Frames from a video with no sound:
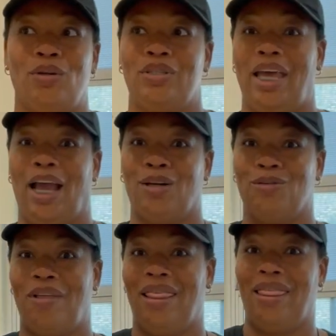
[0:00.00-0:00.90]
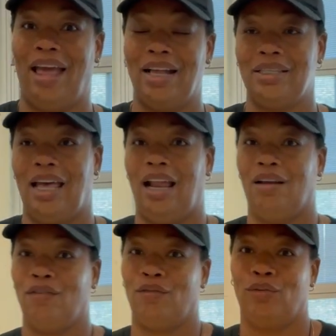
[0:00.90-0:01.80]
we'll tackle that side
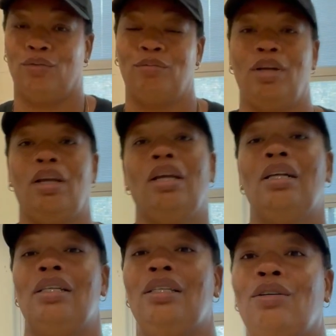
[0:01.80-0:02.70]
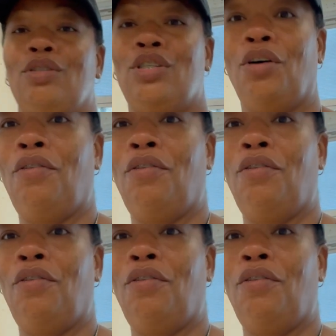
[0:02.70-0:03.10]
of the room. So